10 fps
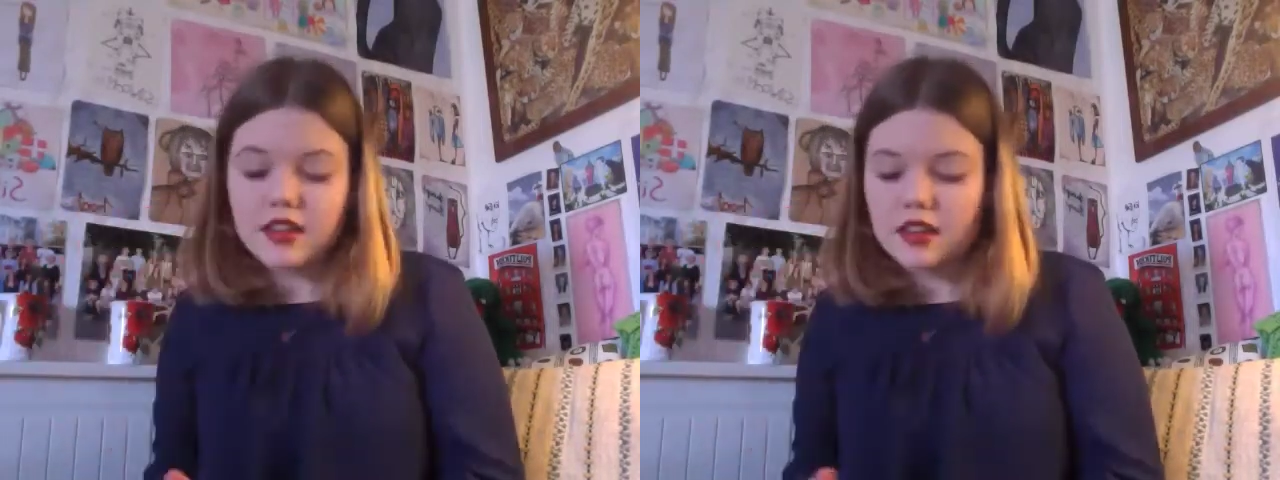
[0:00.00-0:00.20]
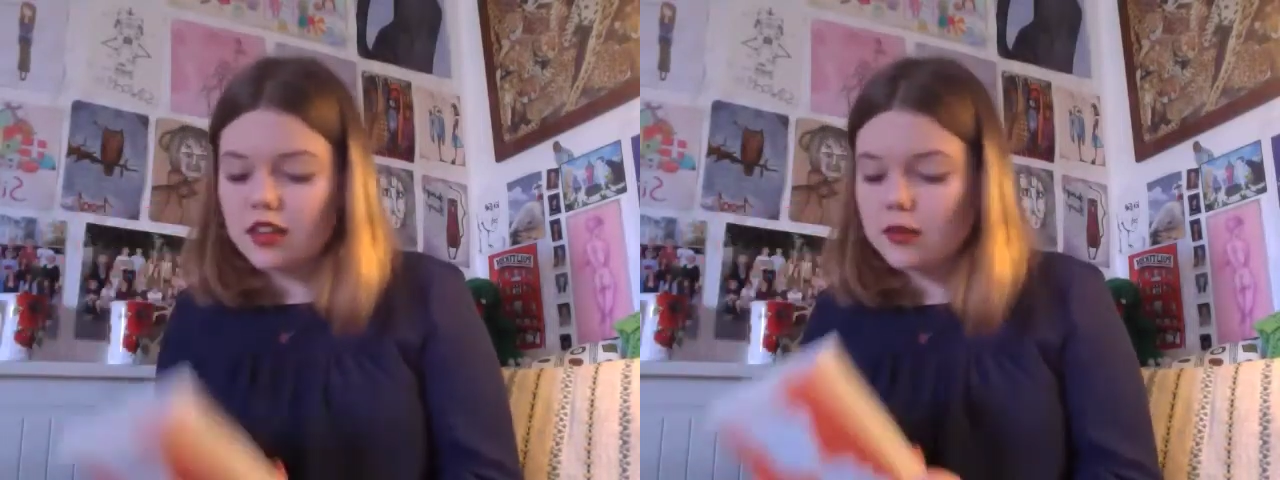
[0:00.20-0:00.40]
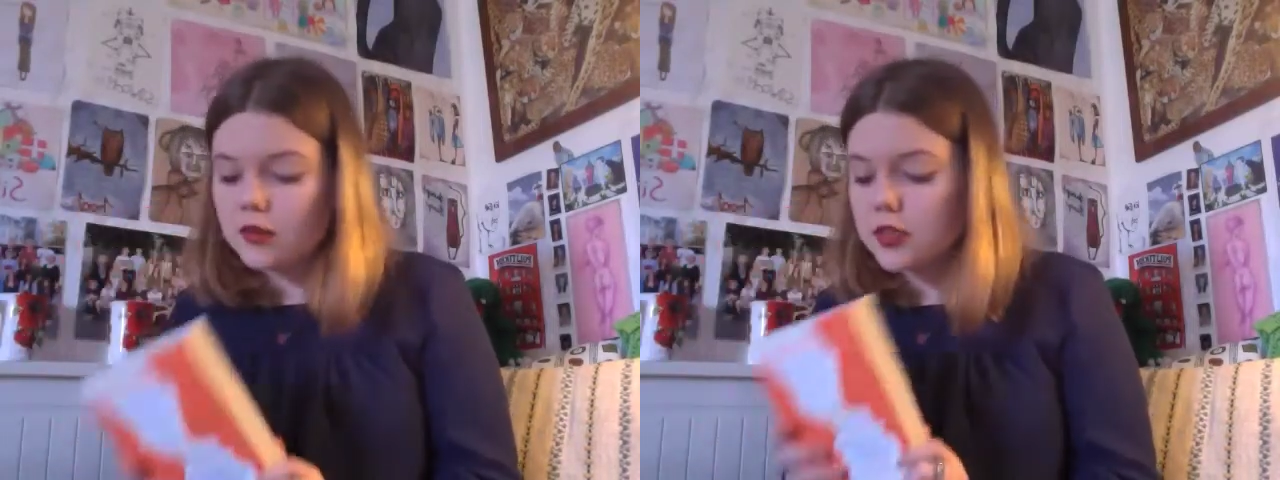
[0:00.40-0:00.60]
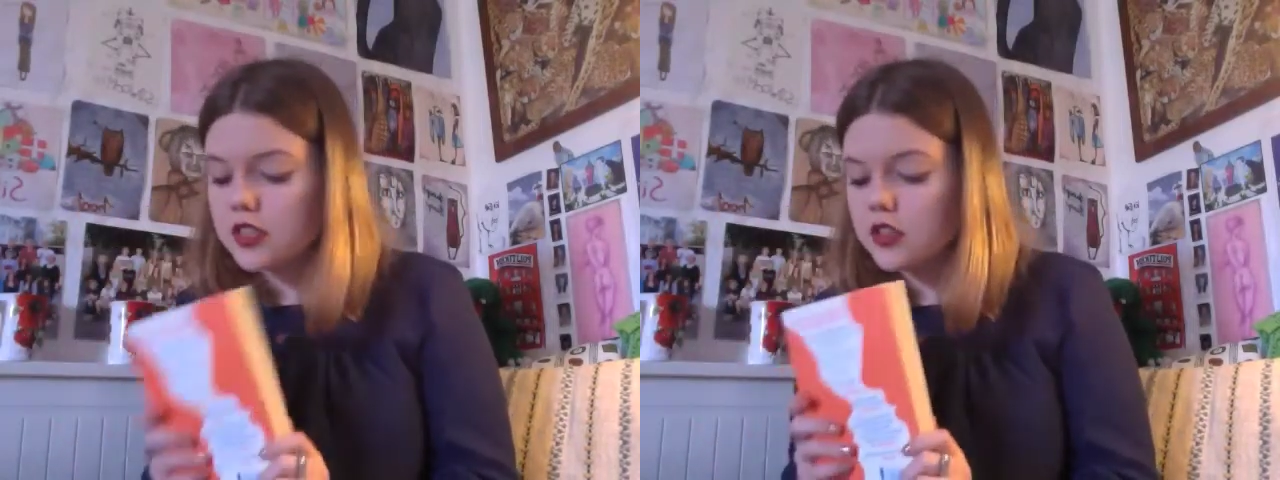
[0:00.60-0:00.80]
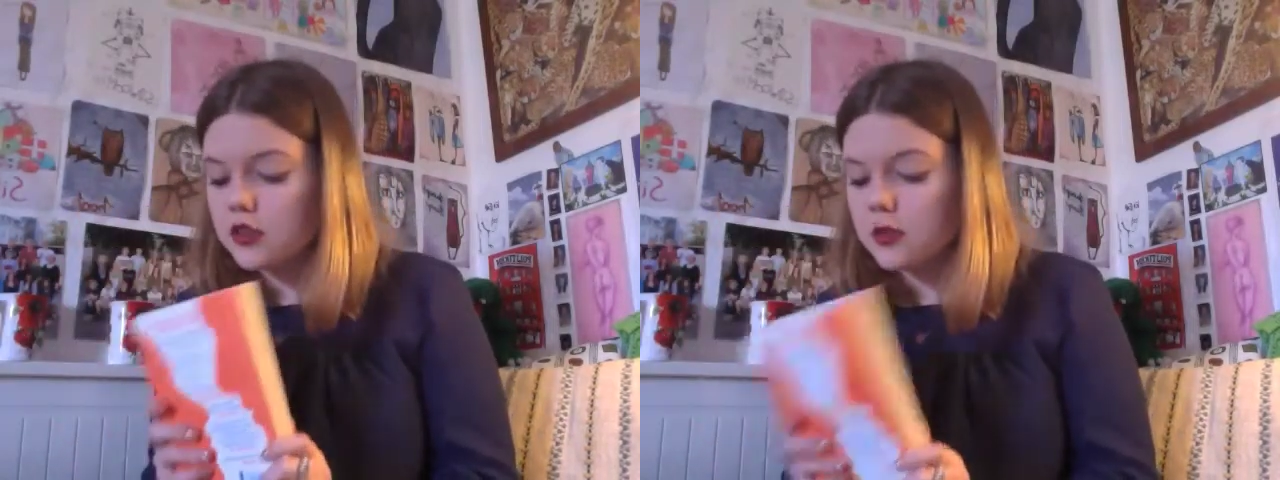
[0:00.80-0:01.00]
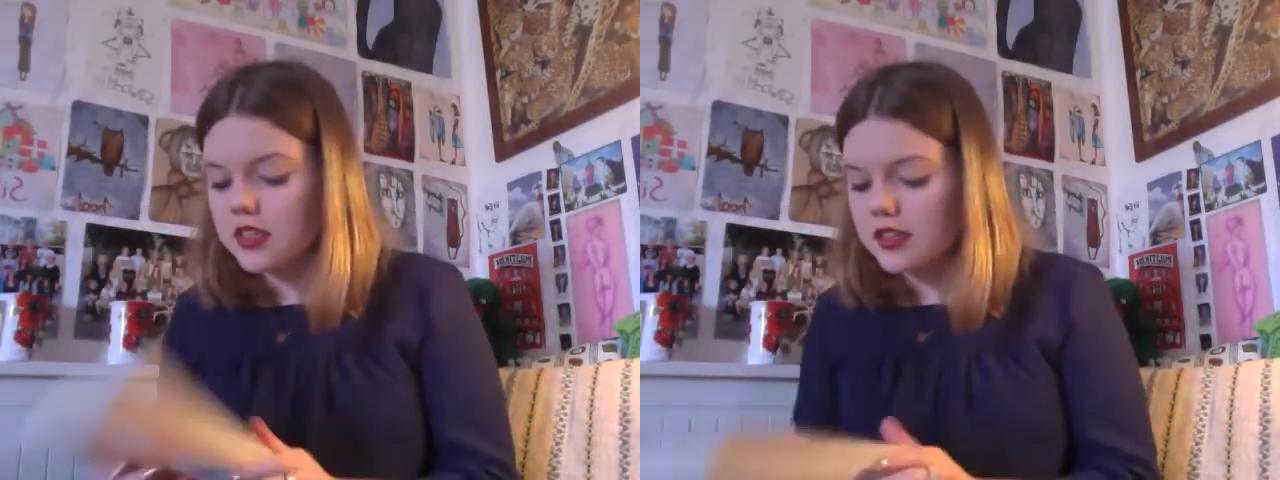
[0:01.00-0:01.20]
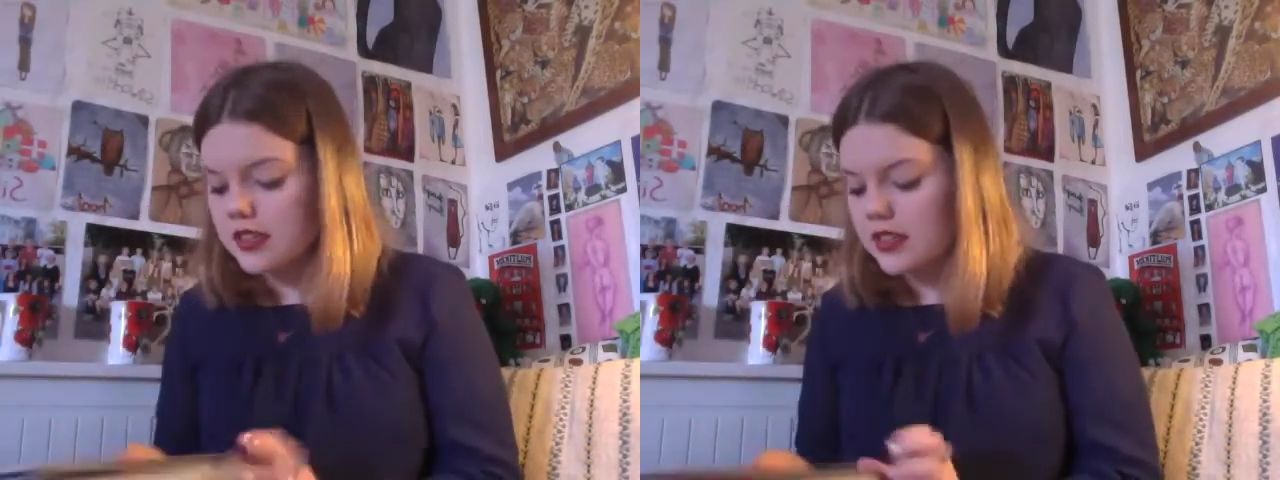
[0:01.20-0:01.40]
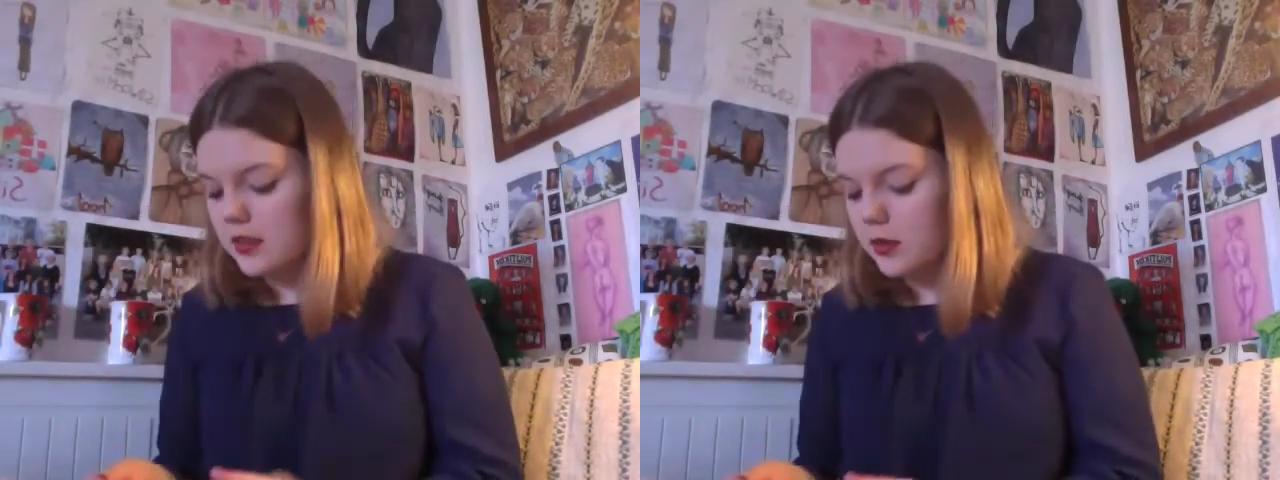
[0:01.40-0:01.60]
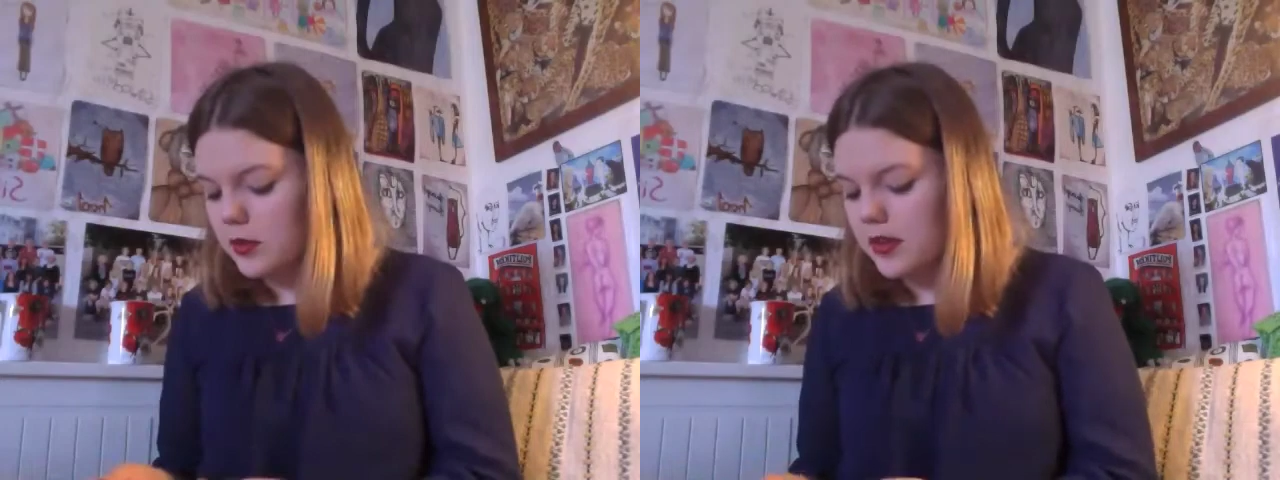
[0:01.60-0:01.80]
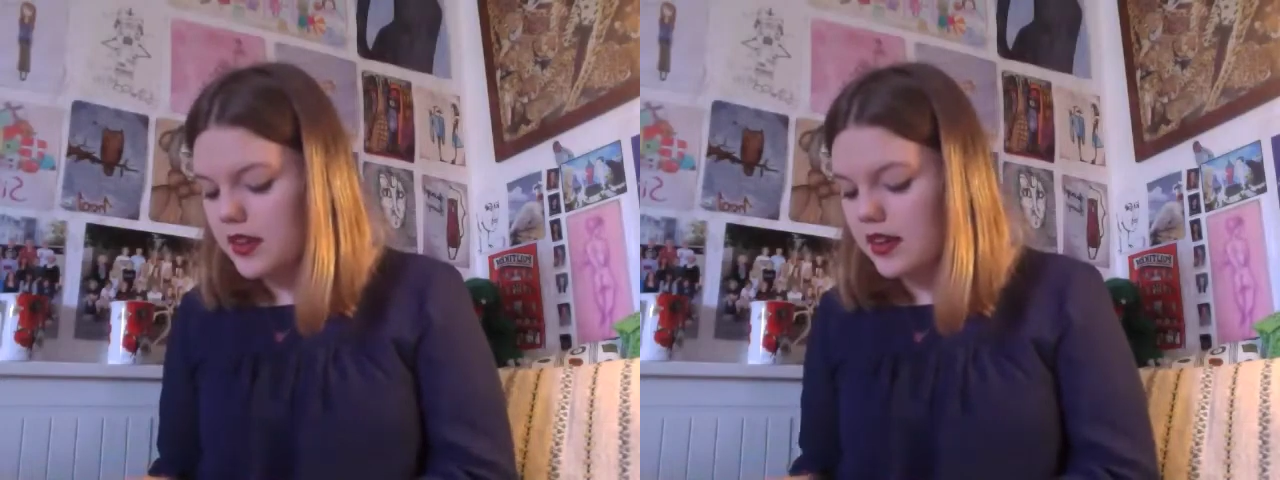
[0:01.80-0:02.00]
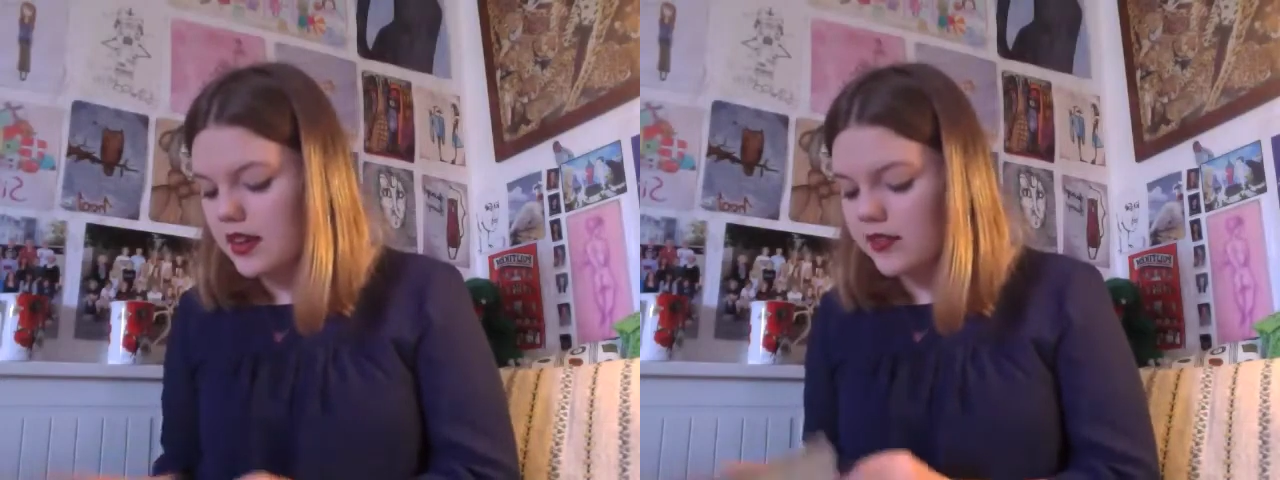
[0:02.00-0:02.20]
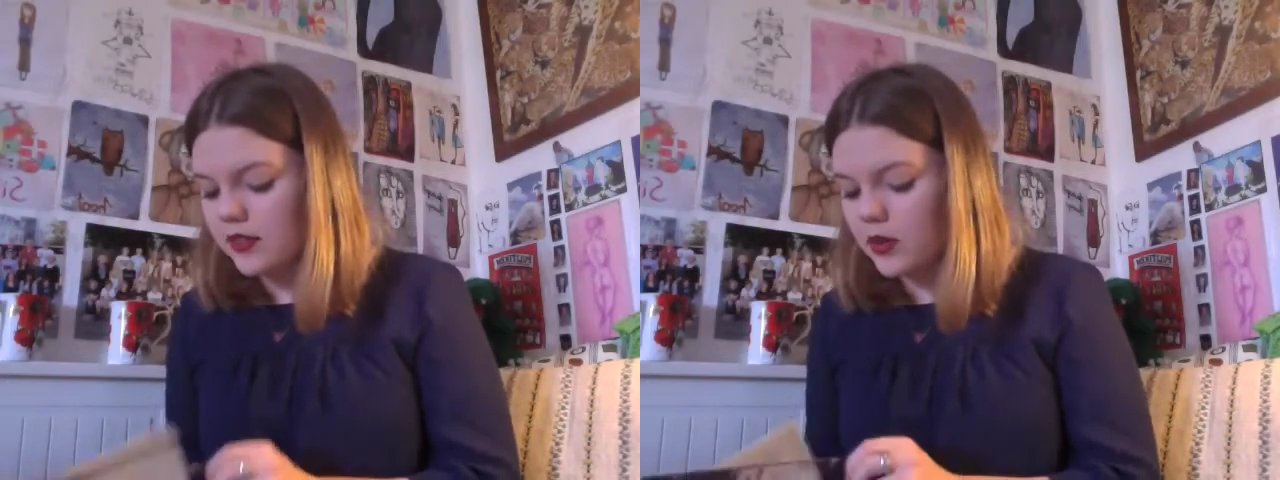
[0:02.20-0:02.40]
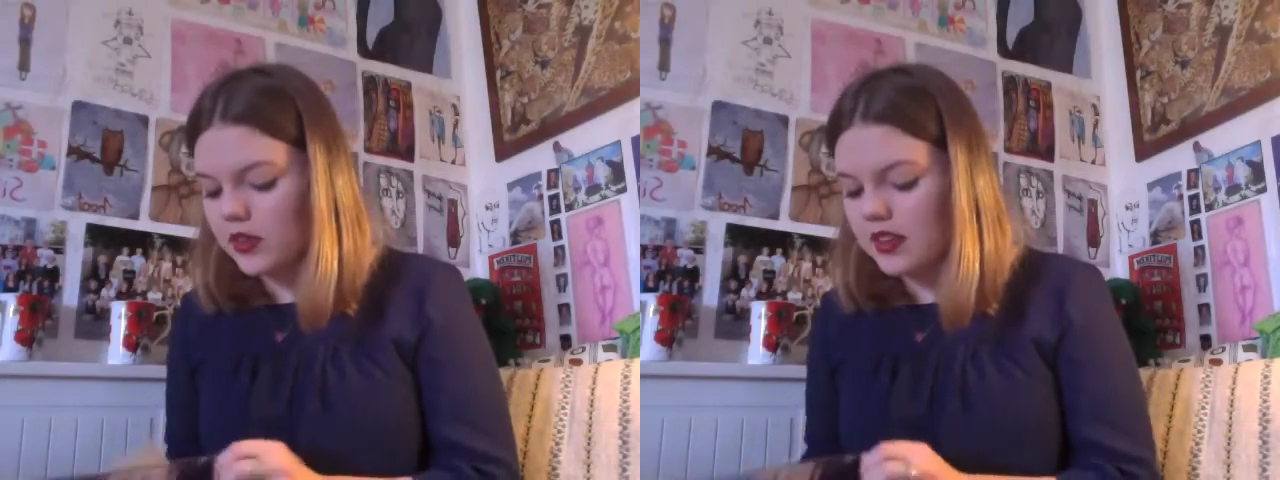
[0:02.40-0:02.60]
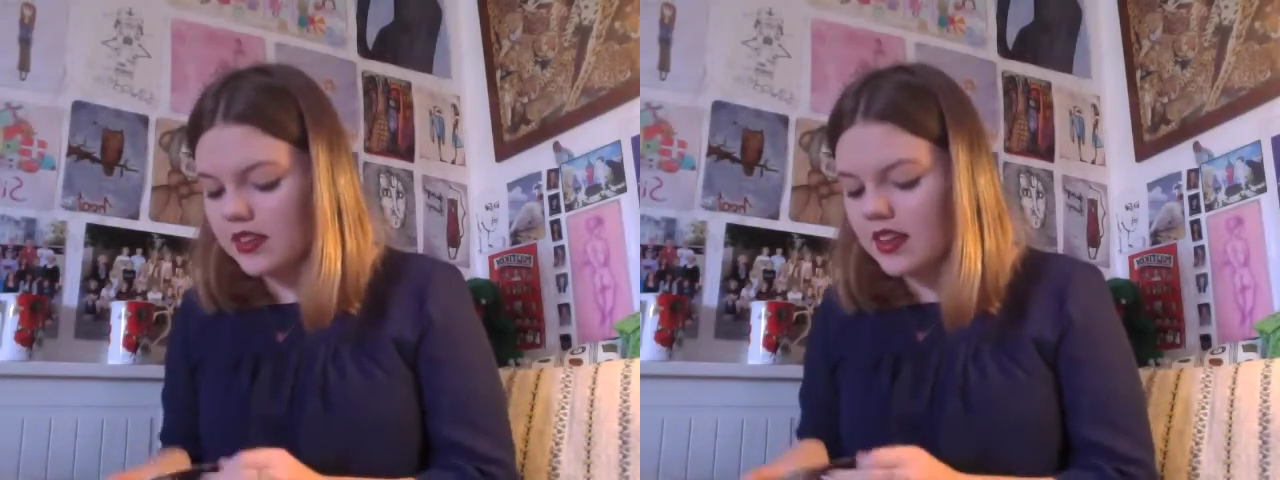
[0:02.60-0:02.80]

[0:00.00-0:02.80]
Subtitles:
I'm 22 pages in at the moment and I've got this